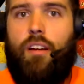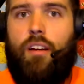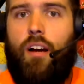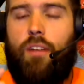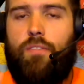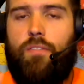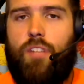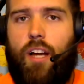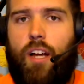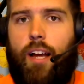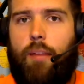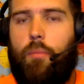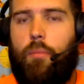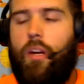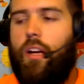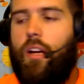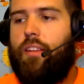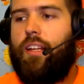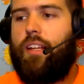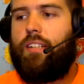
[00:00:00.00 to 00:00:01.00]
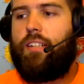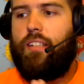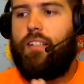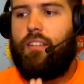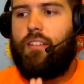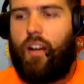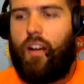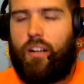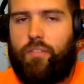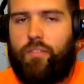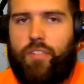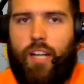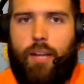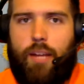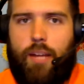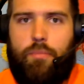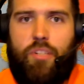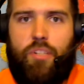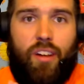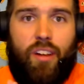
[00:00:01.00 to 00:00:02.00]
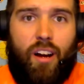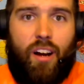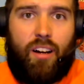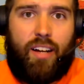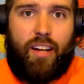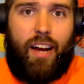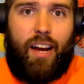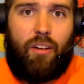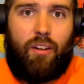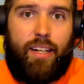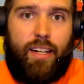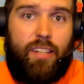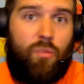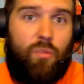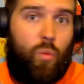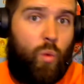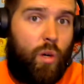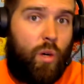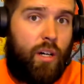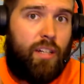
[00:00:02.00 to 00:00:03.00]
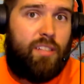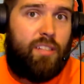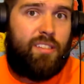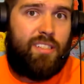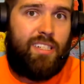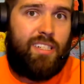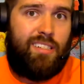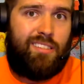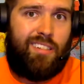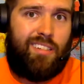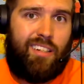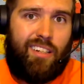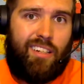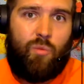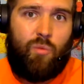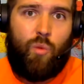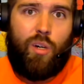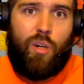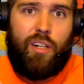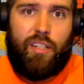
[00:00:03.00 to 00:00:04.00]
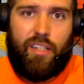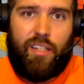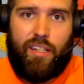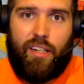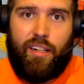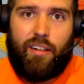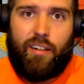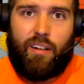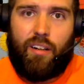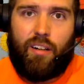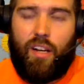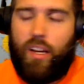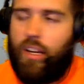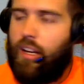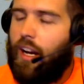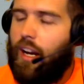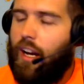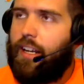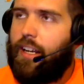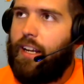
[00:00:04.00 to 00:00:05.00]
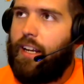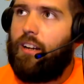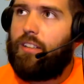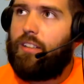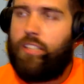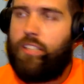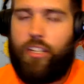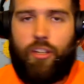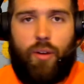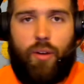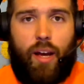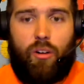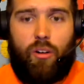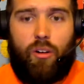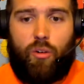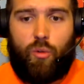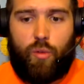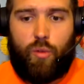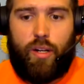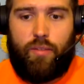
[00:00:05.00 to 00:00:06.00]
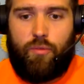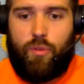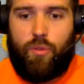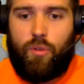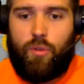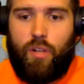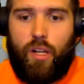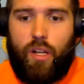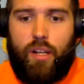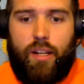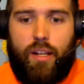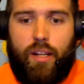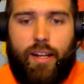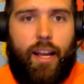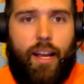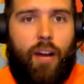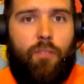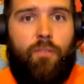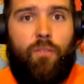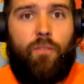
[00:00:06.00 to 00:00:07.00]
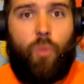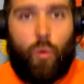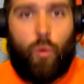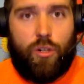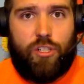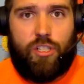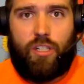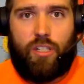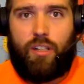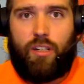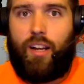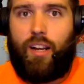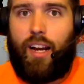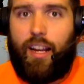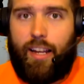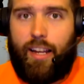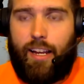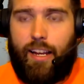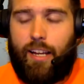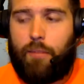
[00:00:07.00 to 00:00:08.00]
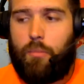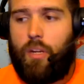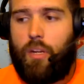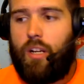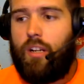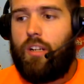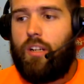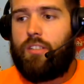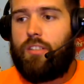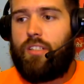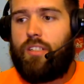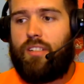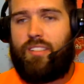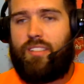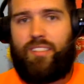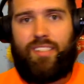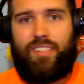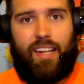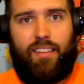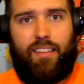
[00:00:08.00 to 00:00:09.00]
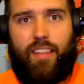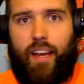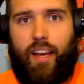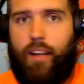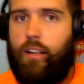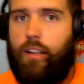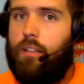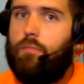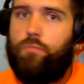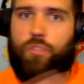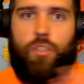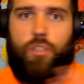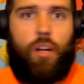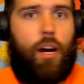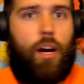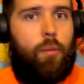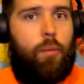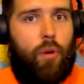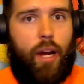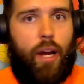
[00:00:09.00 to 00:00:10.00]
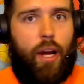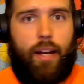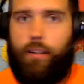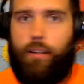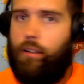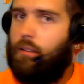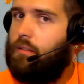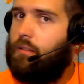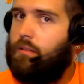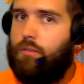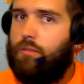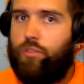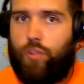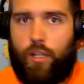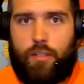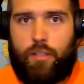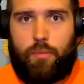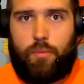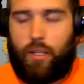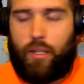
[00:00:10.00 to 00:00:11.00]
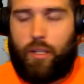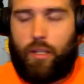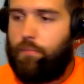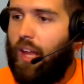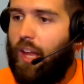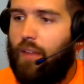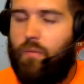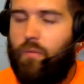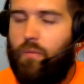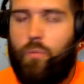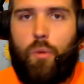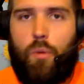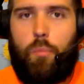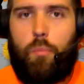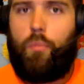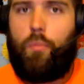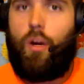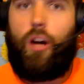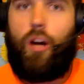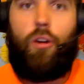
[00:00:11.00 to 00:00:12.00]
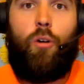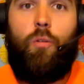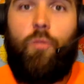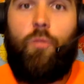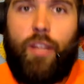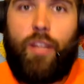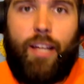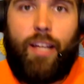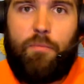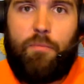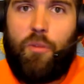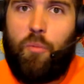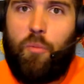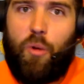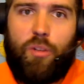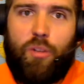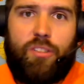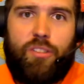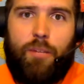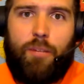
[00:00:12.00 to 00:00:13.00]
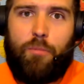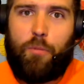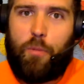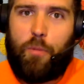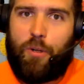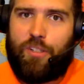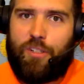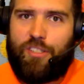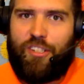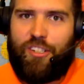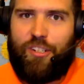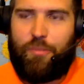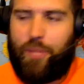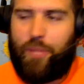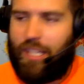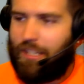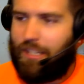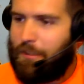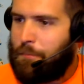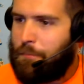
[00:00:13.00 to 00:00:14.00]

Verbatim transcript: of time. That is a lot of time to knock out in one season, in one year. I cannot tell you how grateful and how fortunate I am to say that. It's not bragging. Trust me. I'm uh, hopefully I'm the most humble person you meet.